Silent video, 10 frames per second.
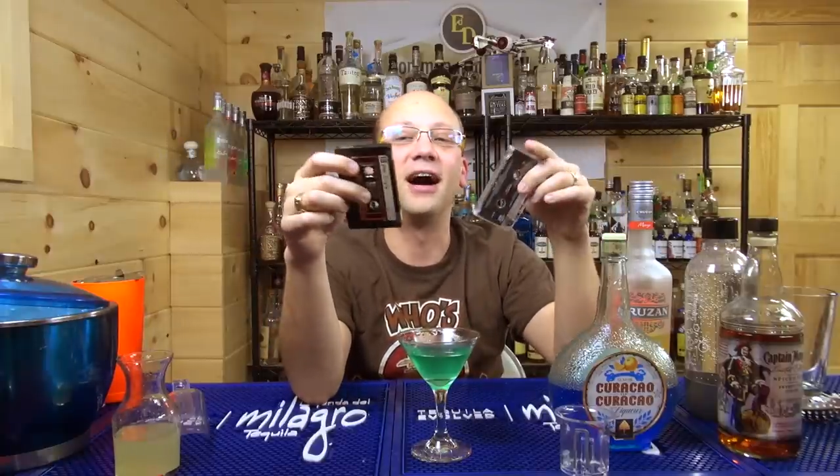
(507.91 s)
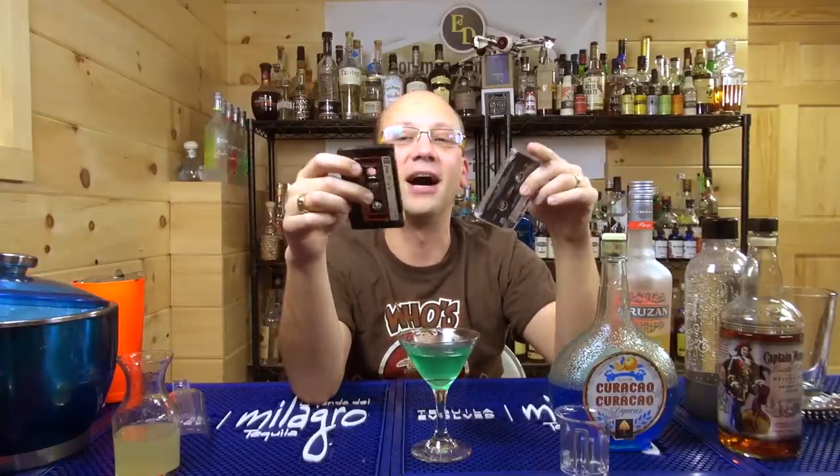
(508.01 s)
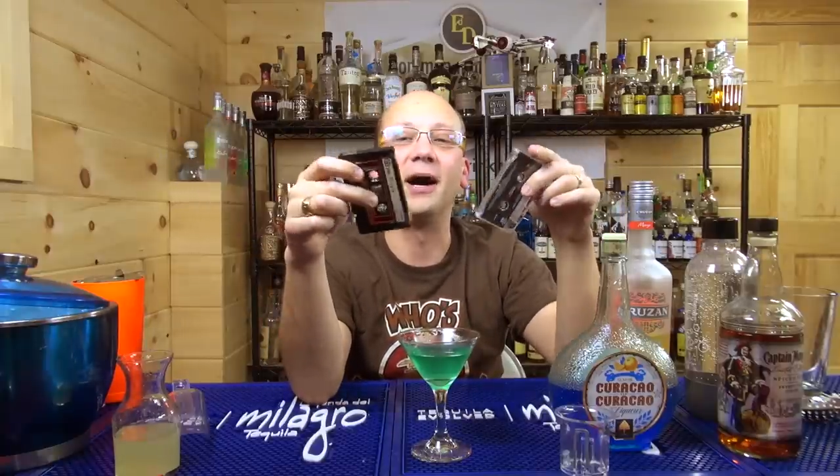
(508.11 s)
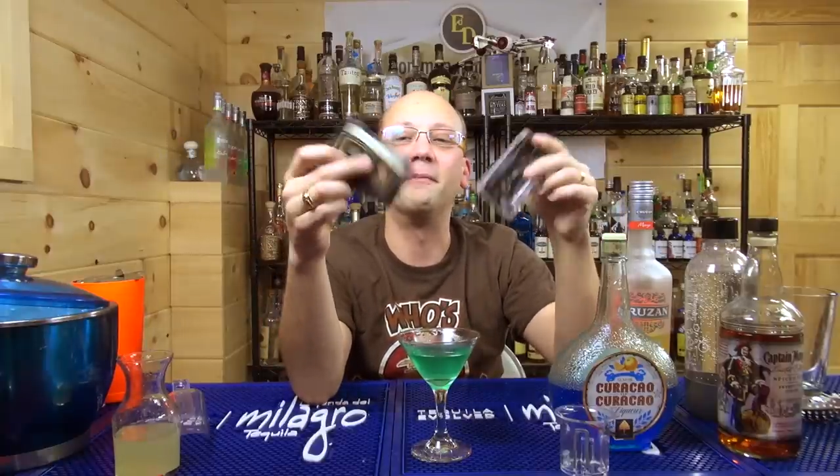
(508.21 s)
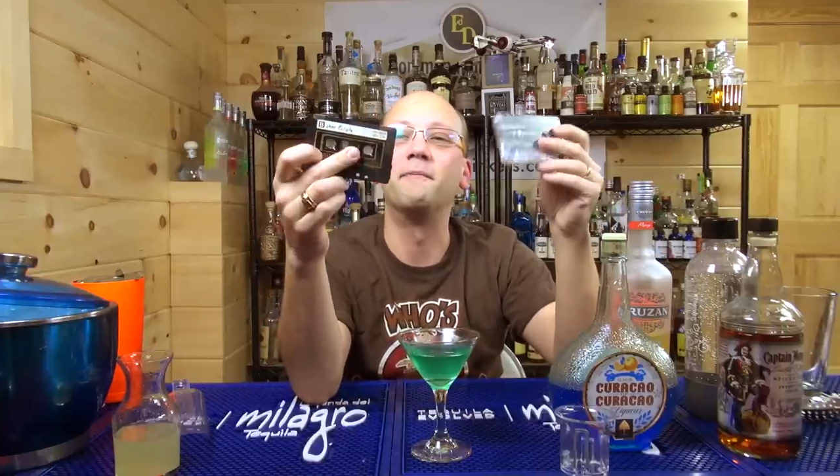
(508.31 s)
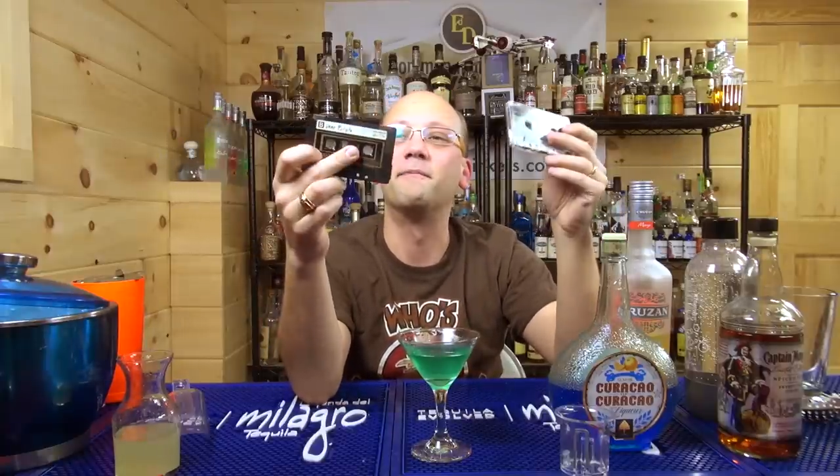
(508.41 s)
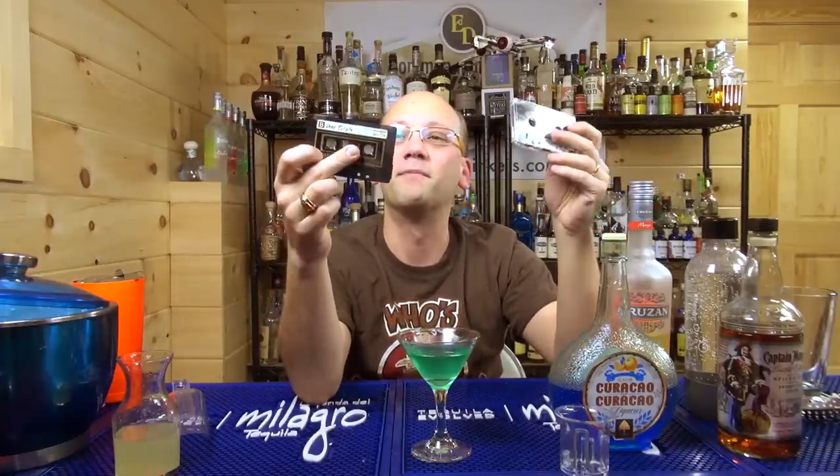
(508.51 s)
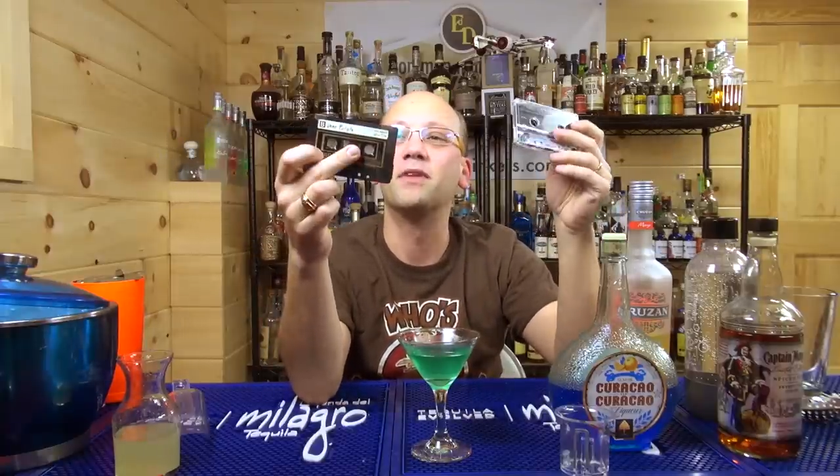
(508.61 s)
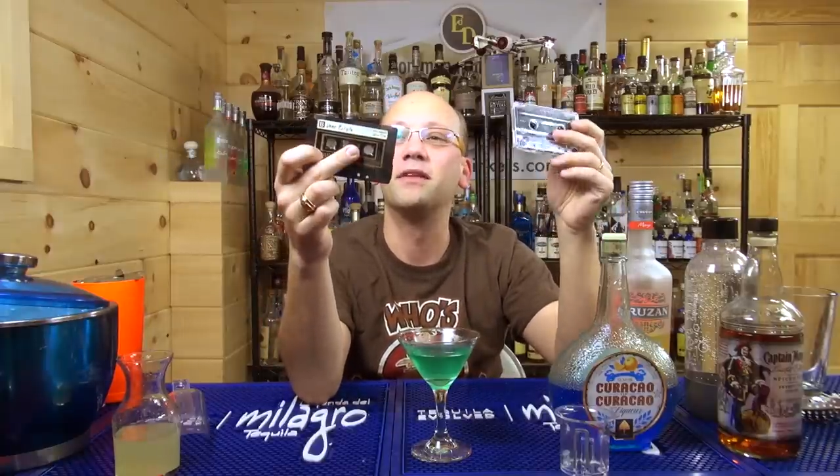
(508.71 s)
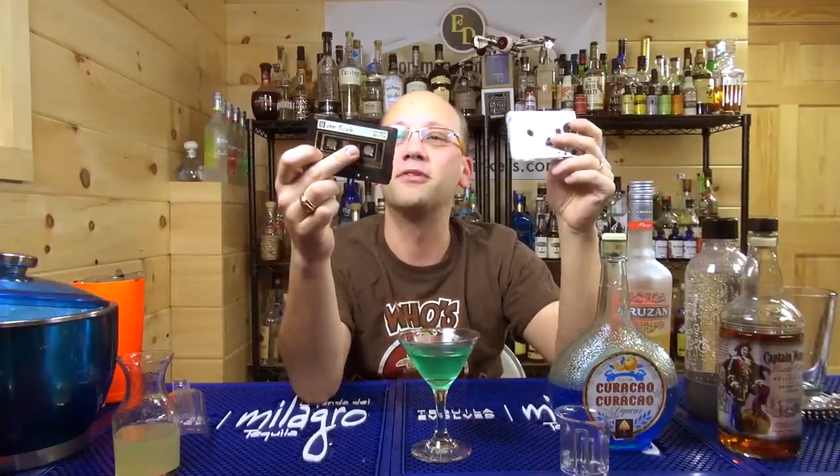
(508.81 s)
Um,
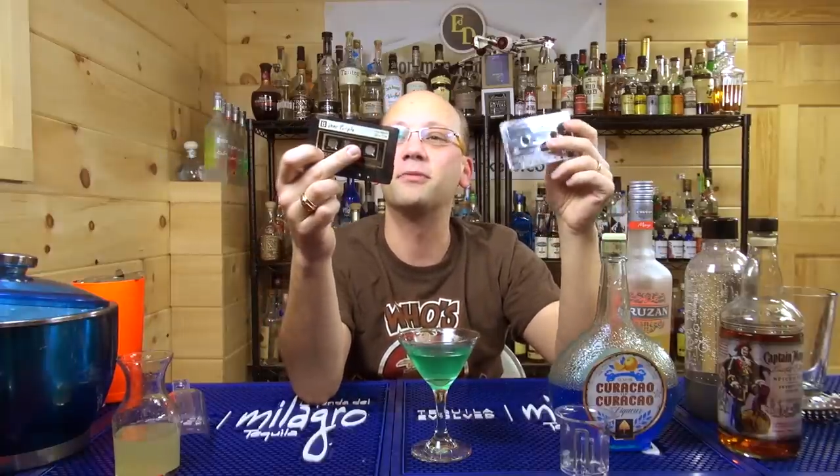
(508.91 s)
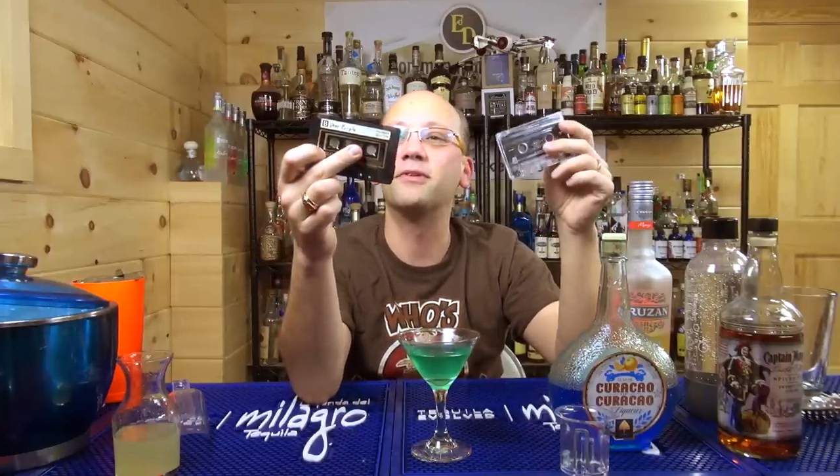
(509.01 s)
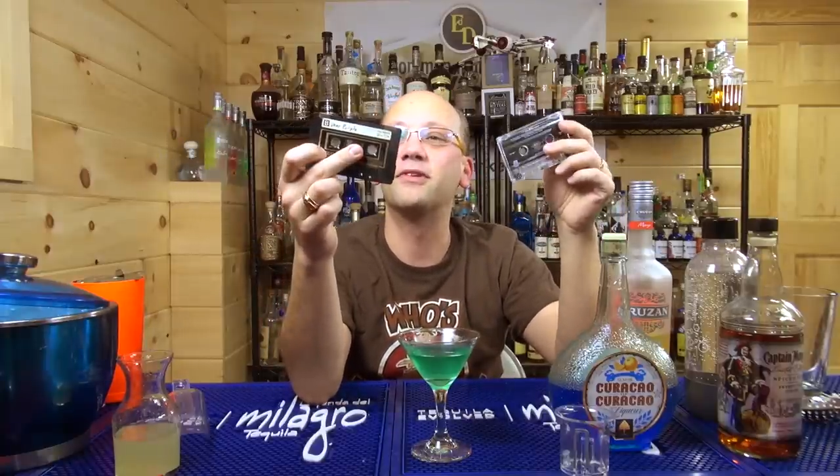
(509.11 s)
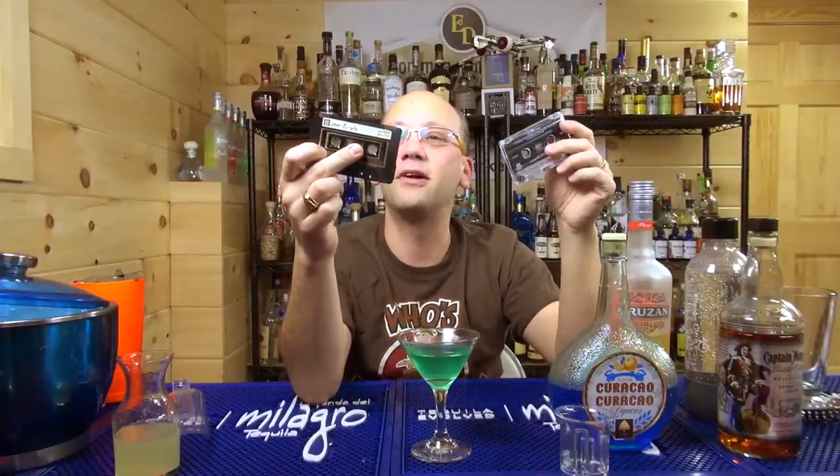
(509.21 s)
this one's